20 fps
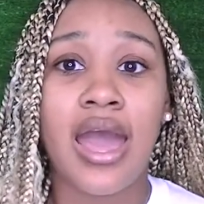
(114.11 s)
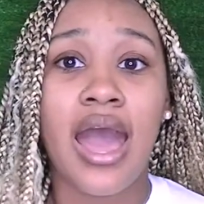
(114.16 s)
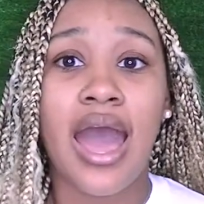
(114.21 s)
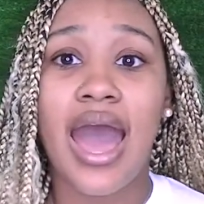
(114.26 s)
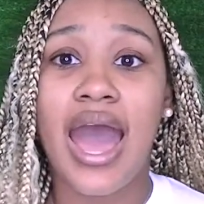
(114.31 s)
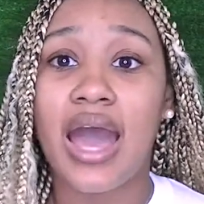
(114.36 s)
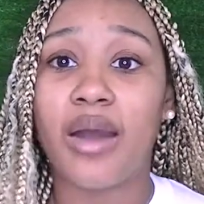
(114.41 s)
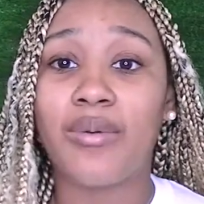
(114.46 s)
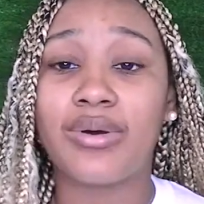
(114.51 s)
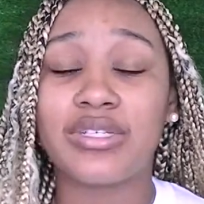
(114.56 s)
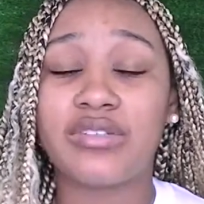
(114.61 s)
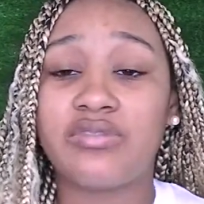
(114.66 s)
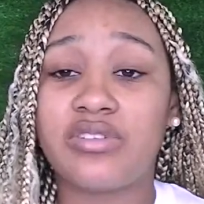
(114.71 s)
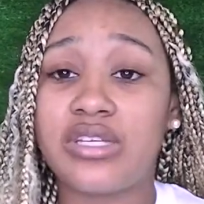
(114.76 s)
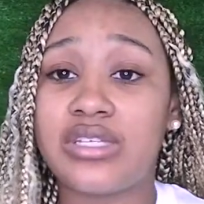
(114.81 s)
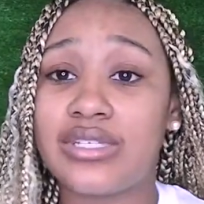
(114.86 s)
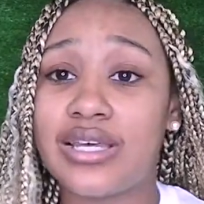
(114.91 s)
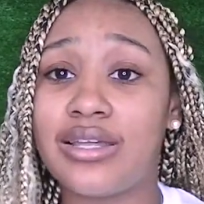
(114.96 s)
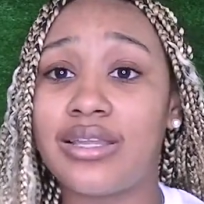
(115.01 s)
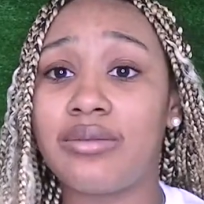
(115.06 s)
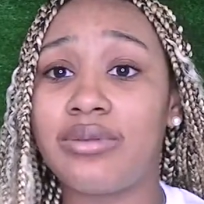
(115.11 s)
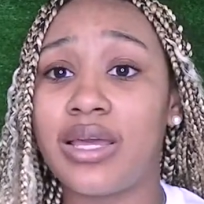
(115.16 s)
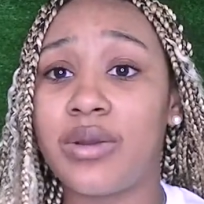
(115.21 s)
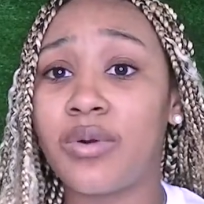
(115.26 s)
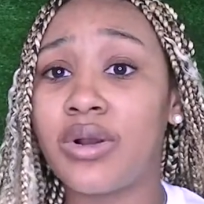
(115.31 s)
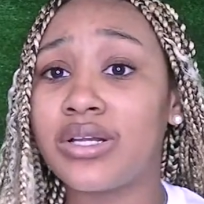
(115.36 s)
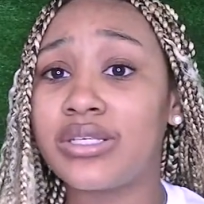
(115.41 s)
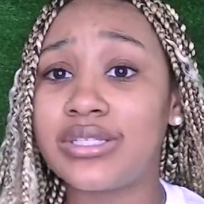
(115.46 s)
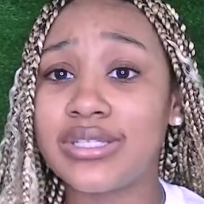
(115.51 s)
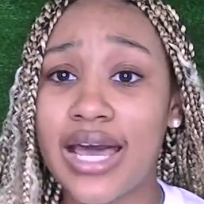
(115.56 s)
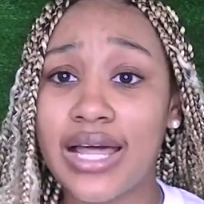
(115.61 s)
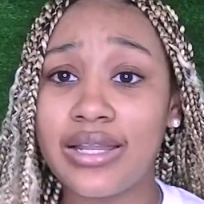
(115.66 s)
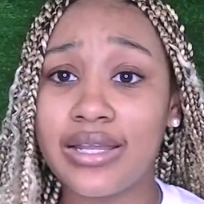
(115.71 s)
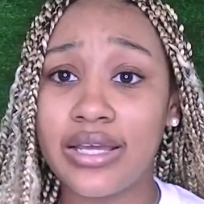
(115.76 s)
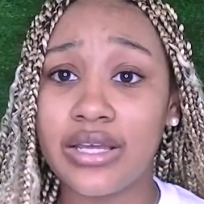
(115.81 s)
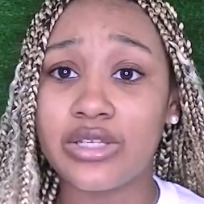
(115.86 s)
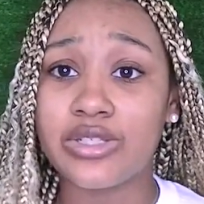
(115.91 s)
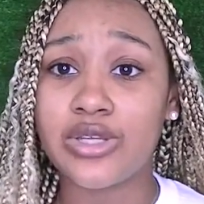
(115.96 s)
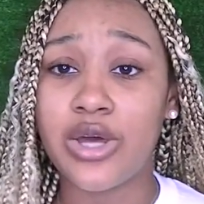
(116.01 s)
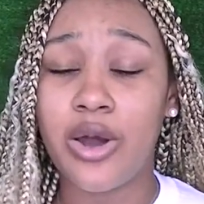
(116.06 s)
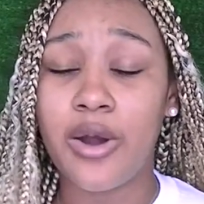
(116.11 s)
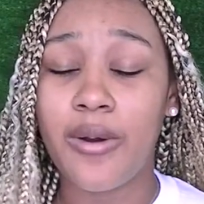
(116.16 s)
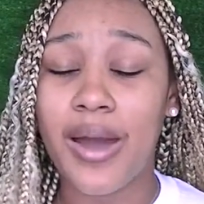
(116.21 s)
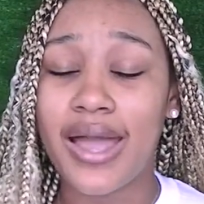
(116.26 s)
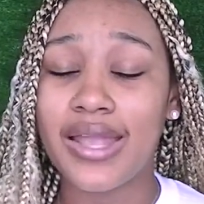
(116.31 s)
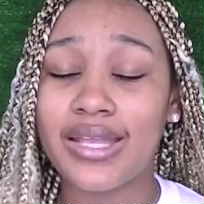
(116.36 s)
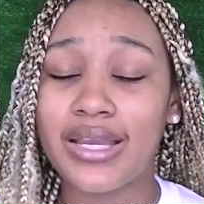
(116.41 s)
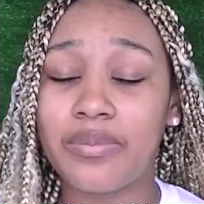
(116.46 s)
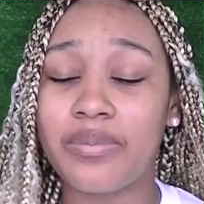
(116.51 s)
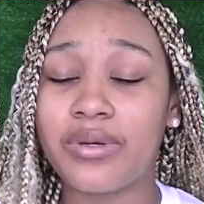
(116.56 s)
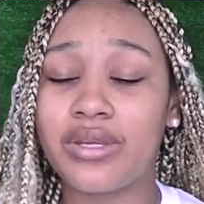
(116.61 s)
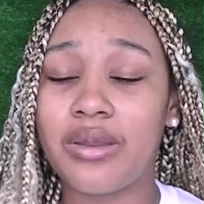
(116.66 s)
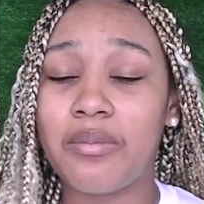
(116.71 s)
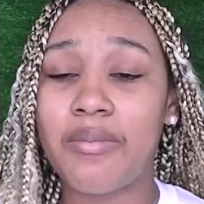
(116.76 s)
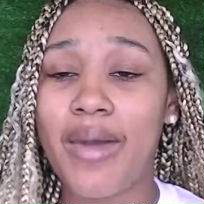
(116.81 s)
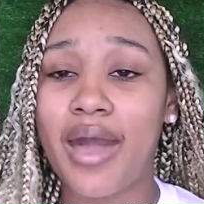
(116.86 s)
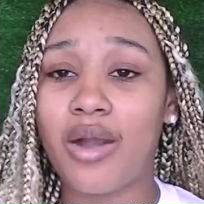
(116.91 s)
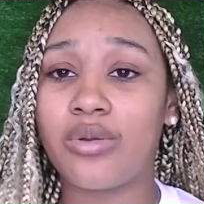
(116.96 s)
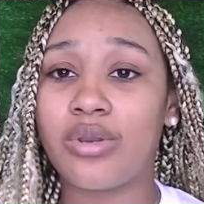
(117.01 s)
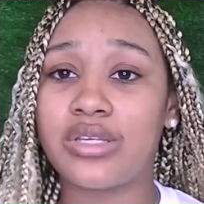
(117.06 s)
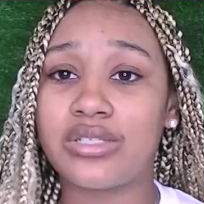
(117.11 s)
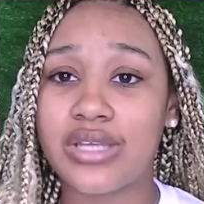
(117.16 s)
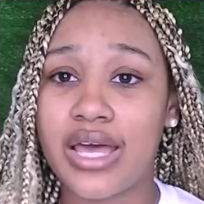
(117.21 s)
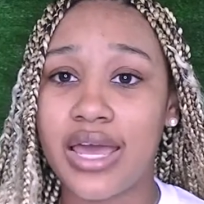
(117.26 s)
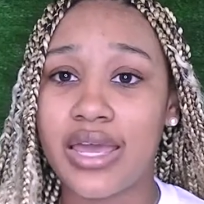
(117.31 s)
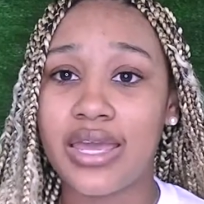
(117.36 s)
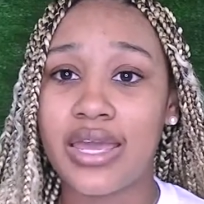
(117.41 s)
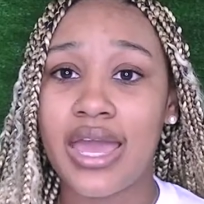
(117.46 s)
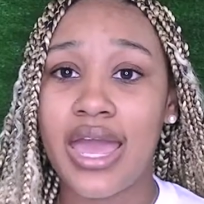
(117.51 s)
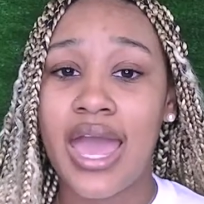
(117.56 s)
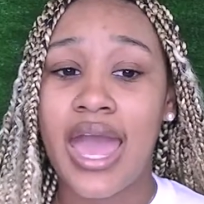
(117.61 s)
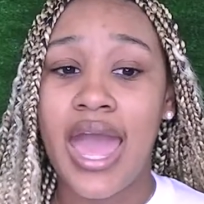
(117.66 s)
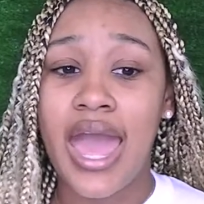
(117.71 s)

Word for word: I wasn't really selling them. They weren't selling. So I ended up putting them back on the site.